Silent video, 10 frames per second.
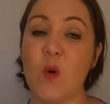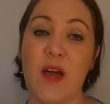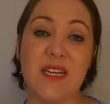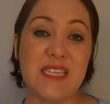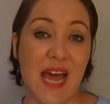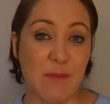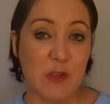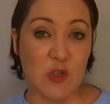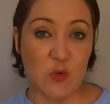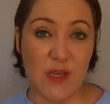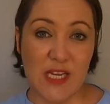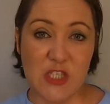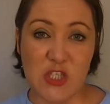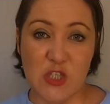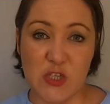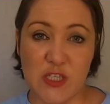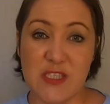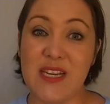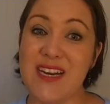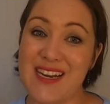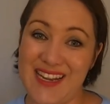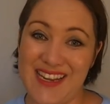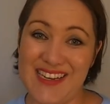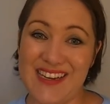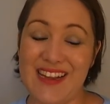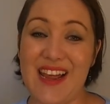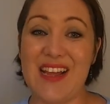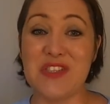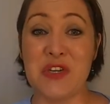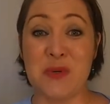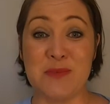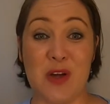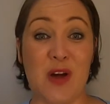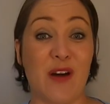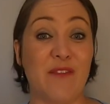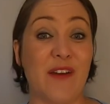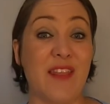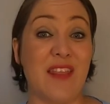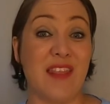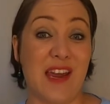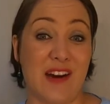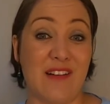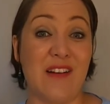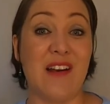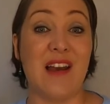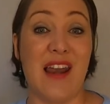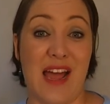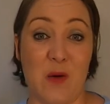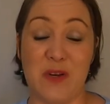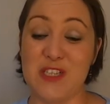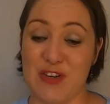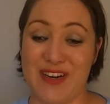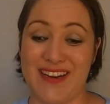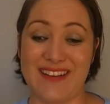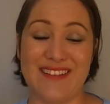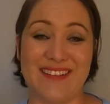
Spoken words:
adapt to each student's need in terms of their language learning.